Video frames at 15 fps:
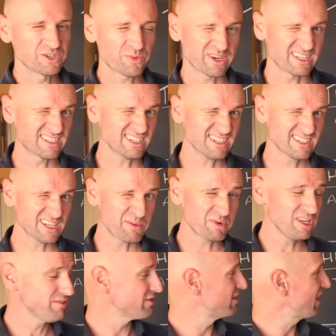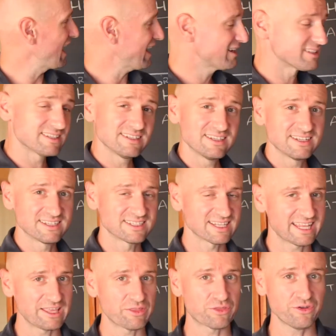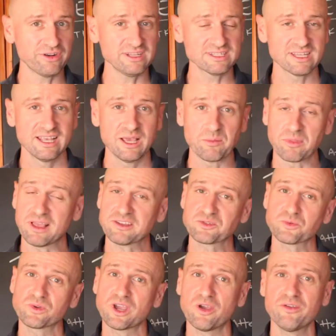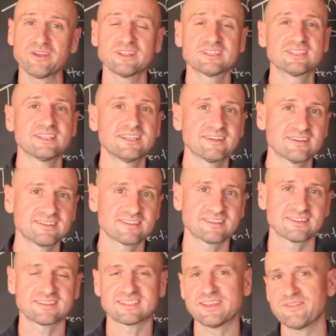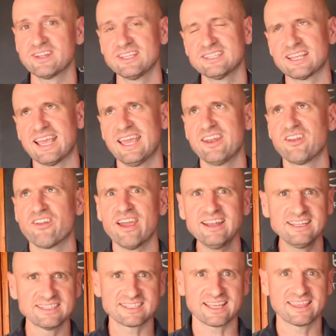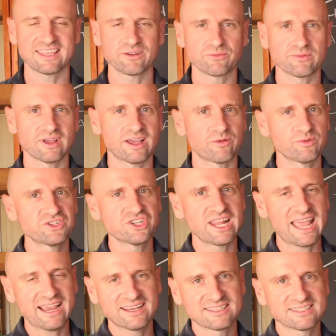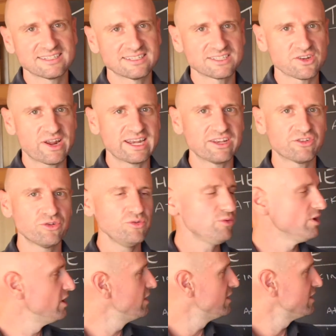26, I believe, and Atkinson in his late 30s. Last were going into their 70s and 90s, I think. Richard Atkinson is 92.